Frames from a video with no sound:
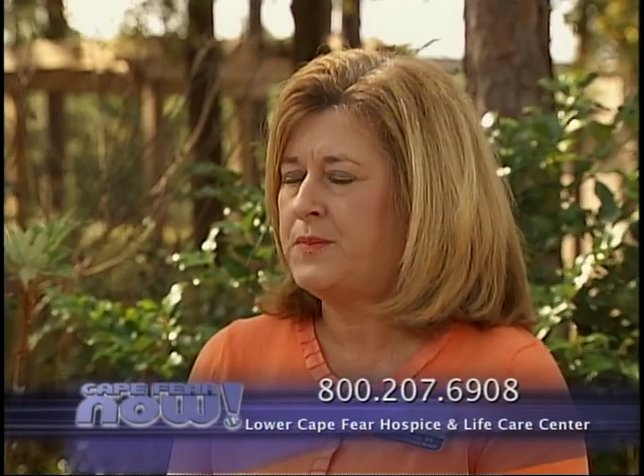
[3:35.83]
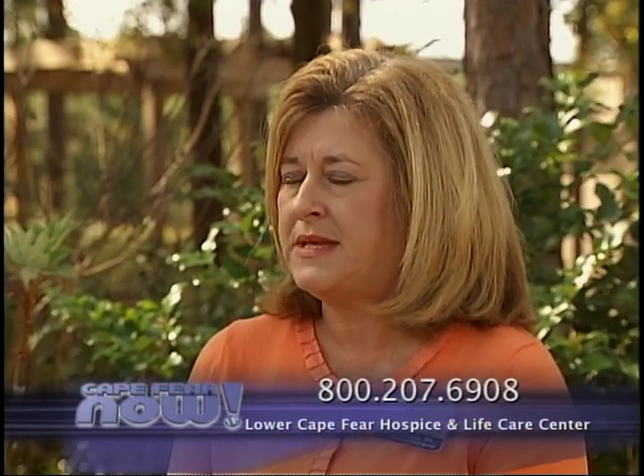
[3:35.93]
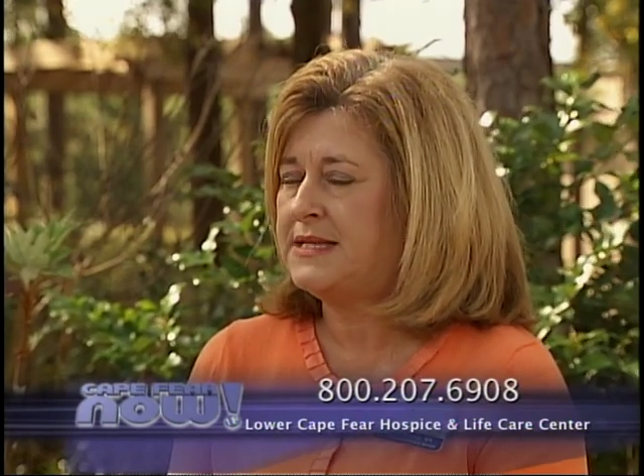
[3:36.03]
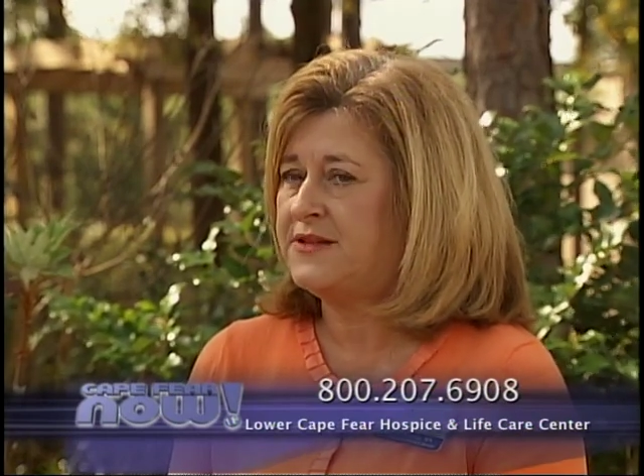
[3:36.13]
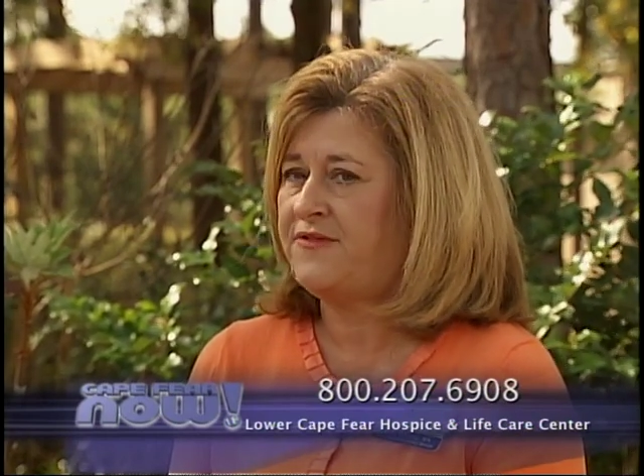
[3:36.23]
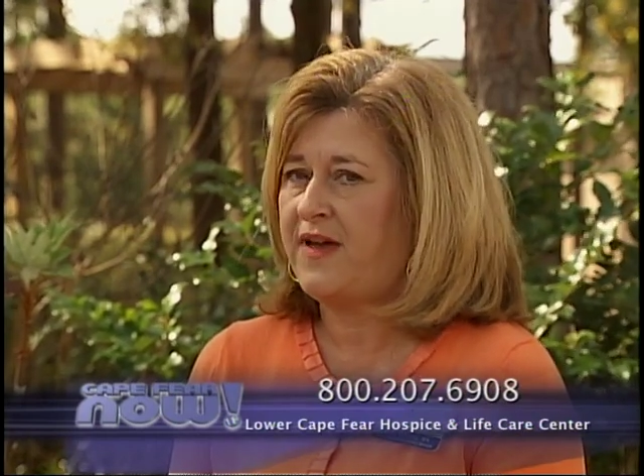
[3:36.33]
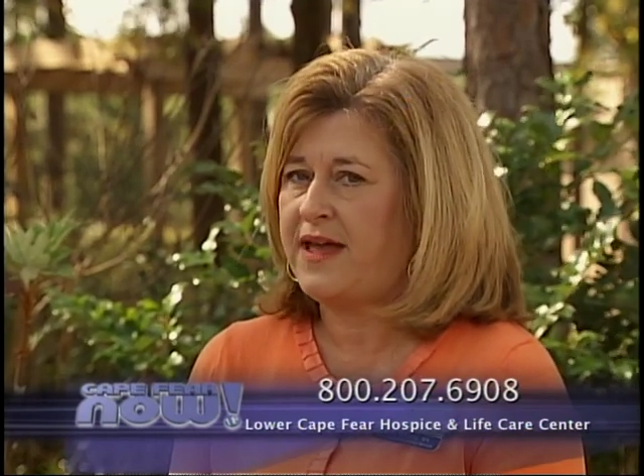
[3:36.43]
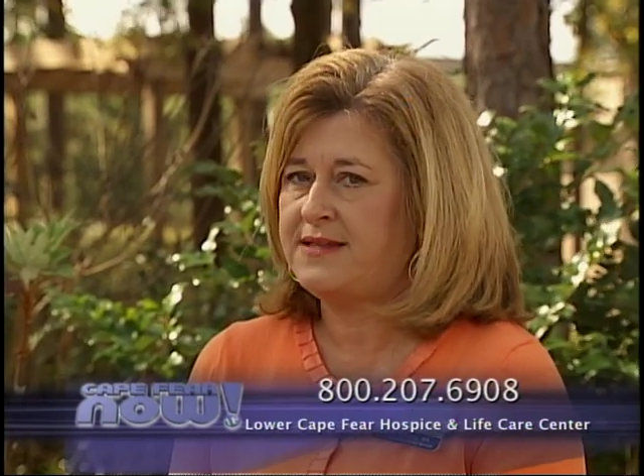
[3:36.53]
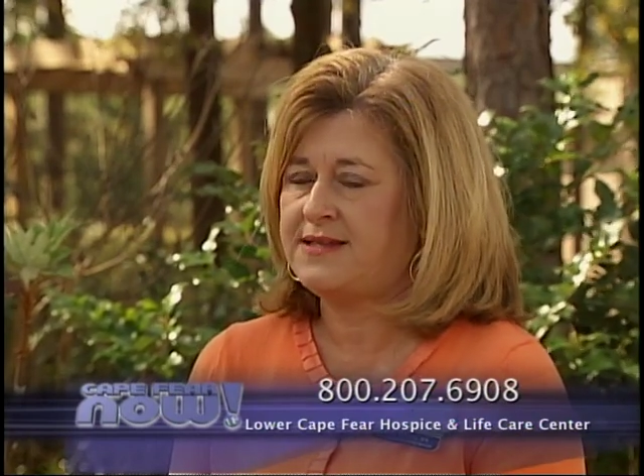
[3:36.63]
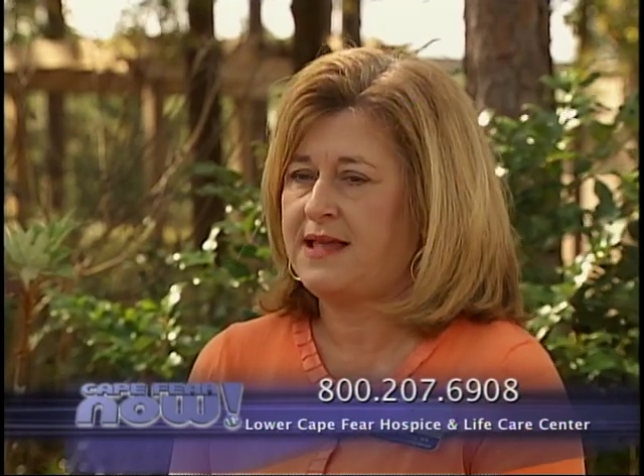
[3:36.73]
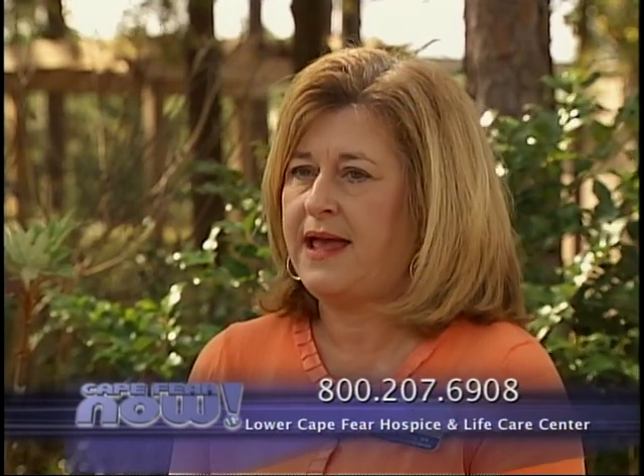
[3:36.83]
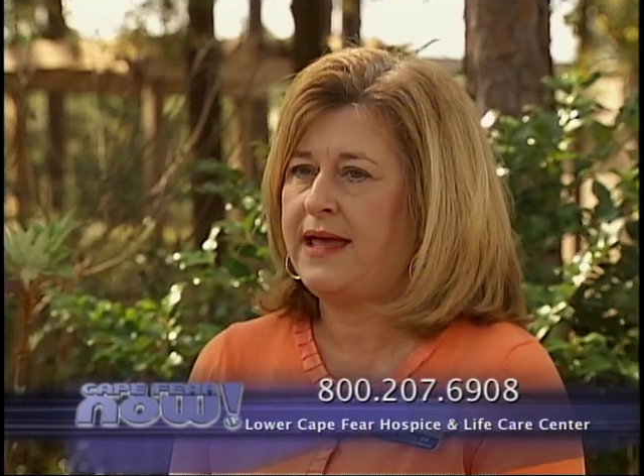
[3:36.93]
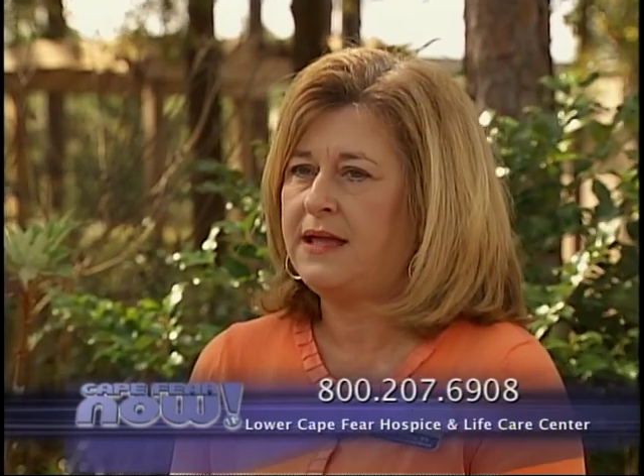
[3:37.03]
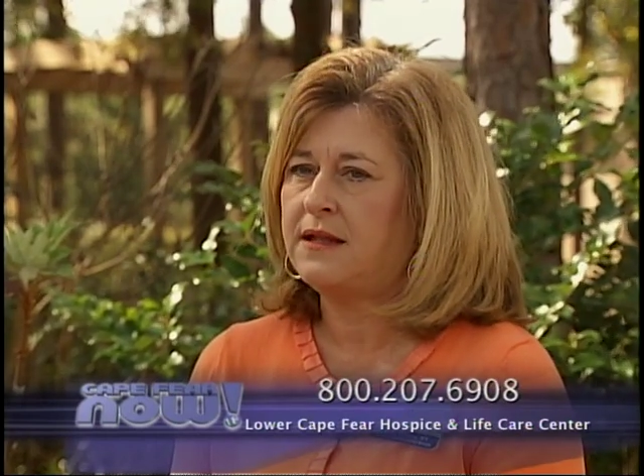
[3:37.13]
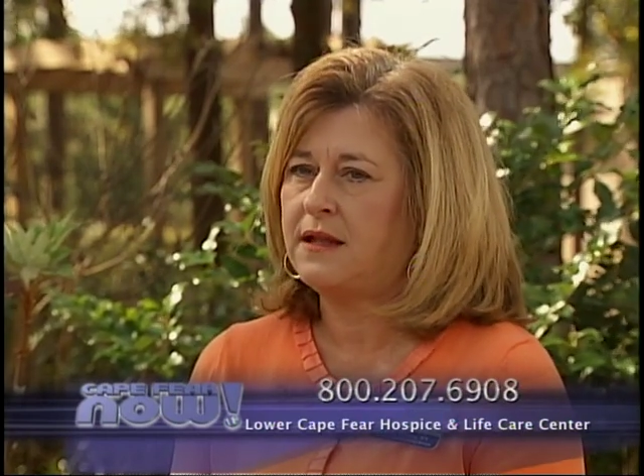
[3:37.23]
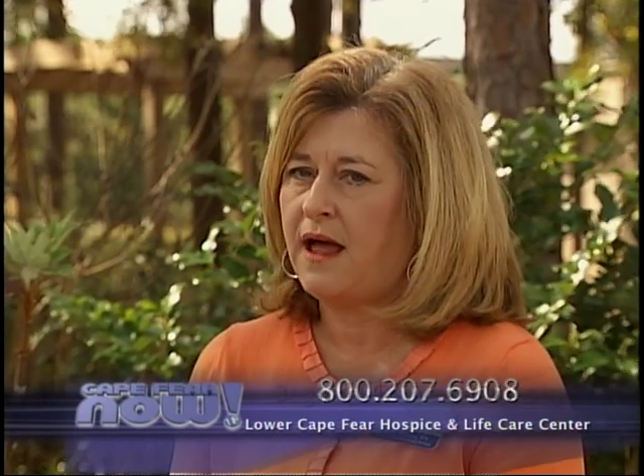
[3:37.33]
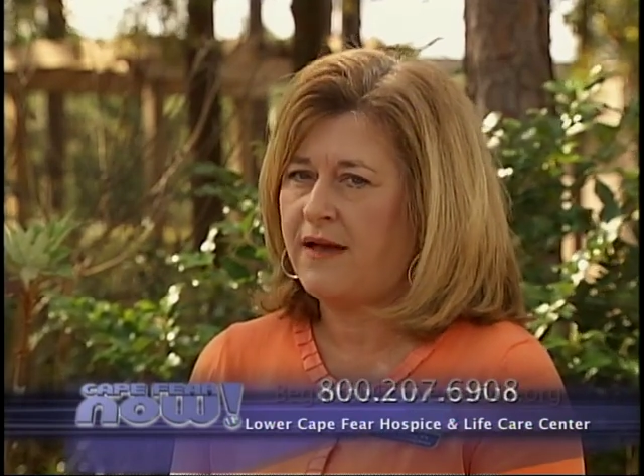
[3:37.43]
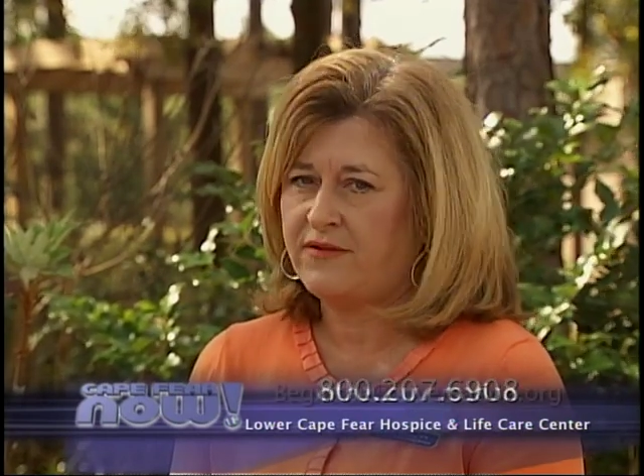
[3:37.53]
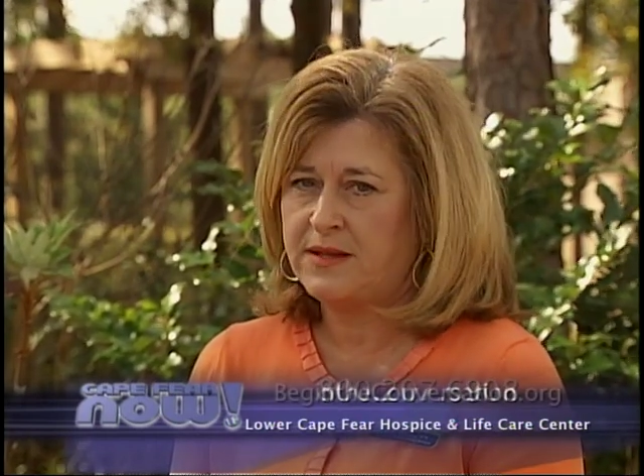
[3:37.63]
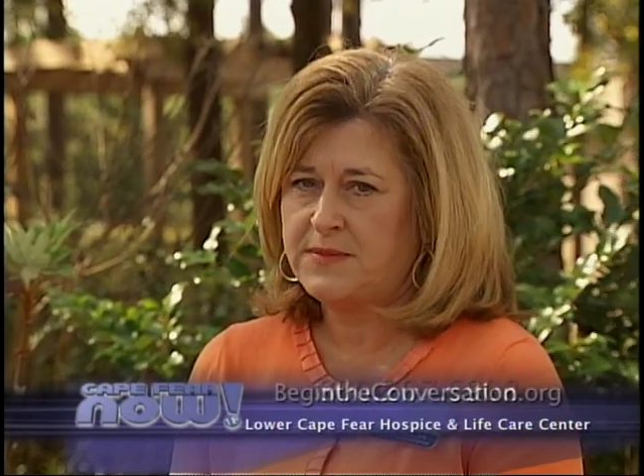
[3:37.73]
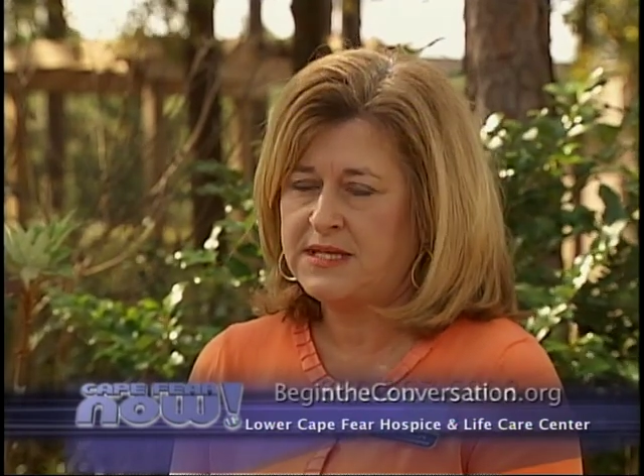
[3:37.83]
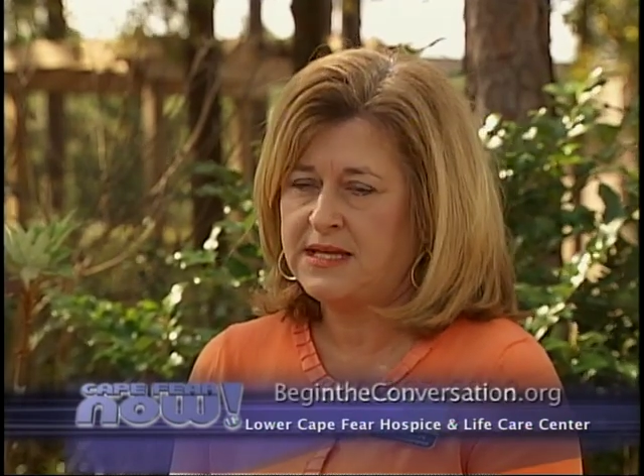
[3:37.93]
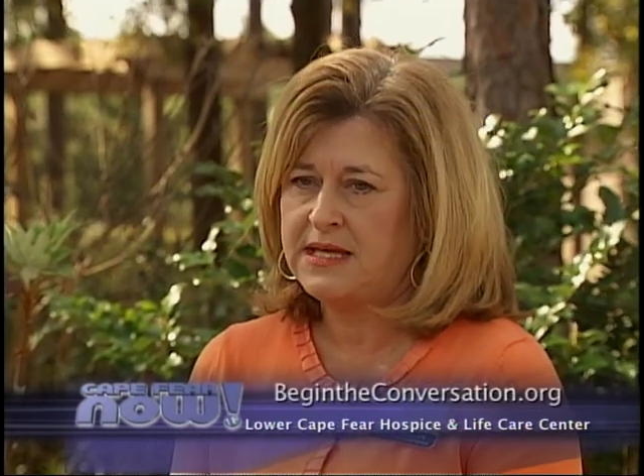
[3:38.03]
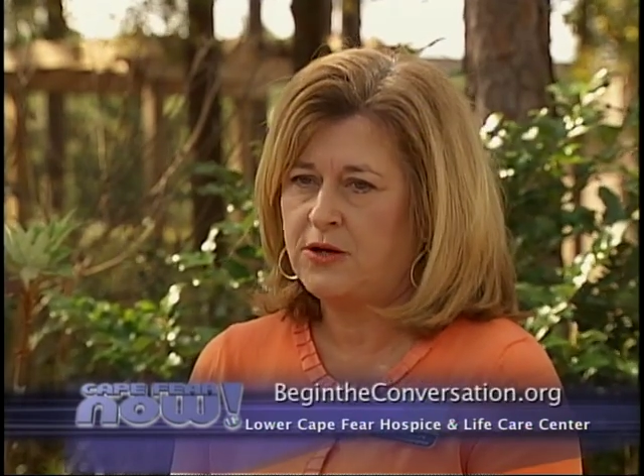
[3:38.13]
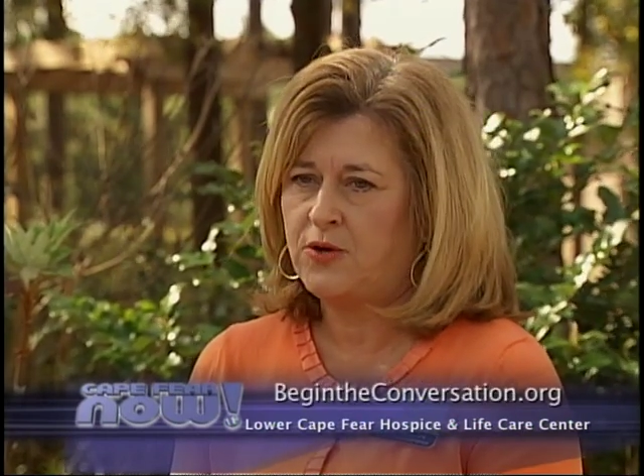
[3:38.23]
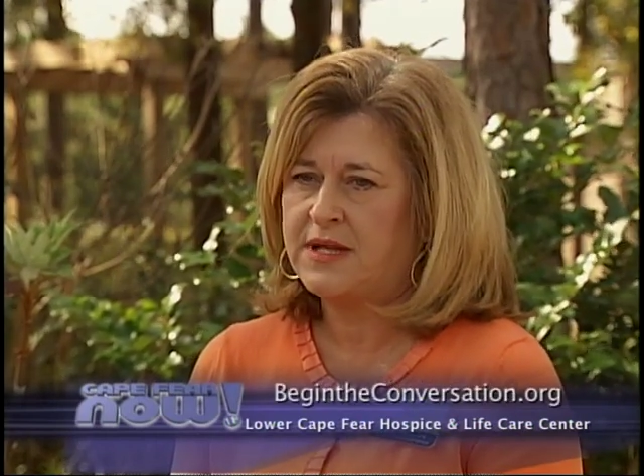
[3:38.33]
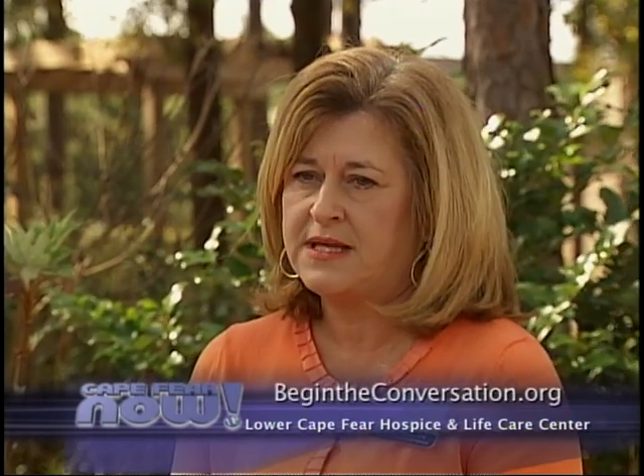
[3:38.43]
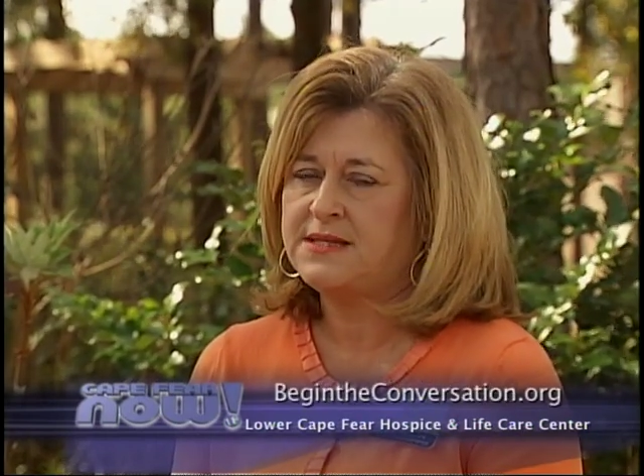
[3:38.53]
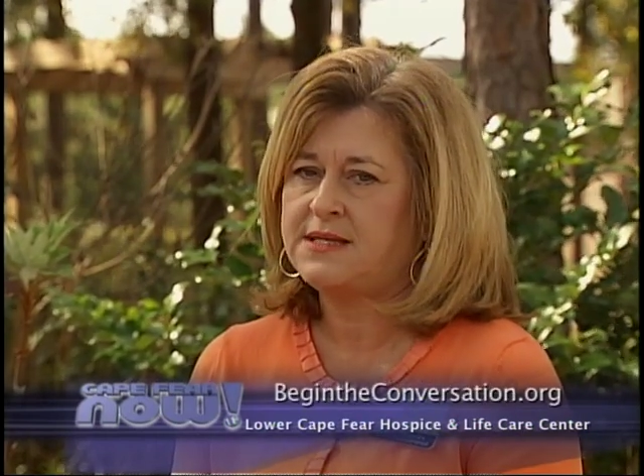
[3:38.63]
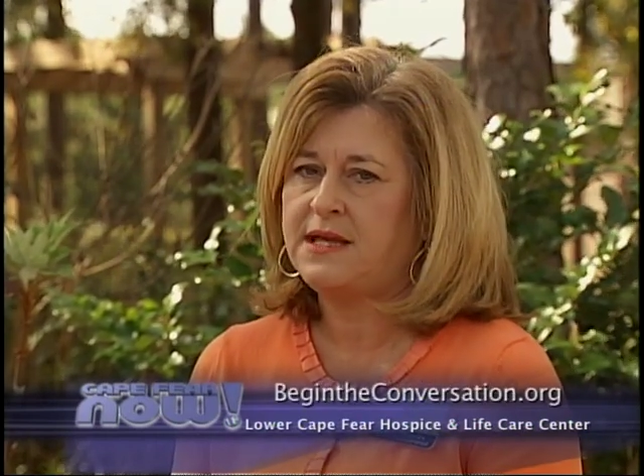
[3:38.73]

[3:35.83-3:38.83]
begin to face a life-limiting illness,